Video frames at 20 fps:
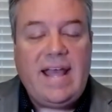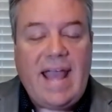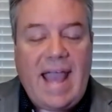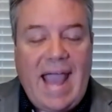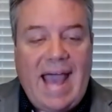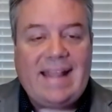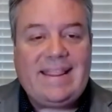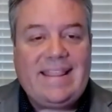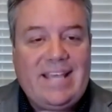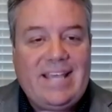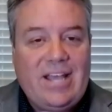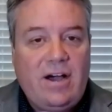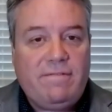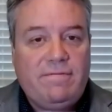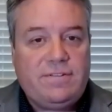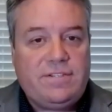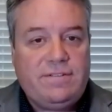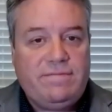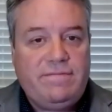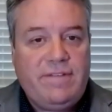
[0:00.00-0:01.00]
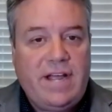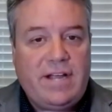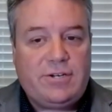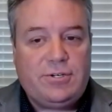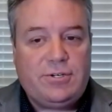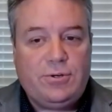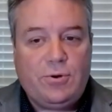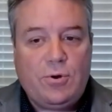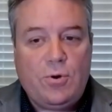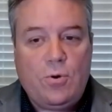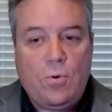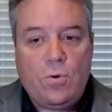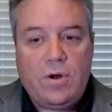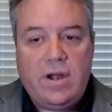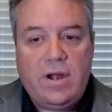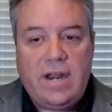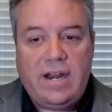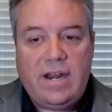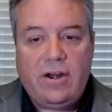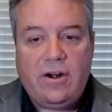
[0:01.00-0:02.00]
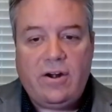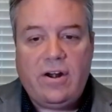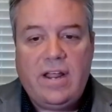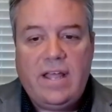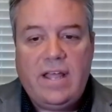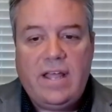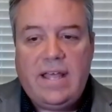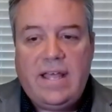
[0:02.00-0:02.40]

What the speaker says: at the Office of National Coordinator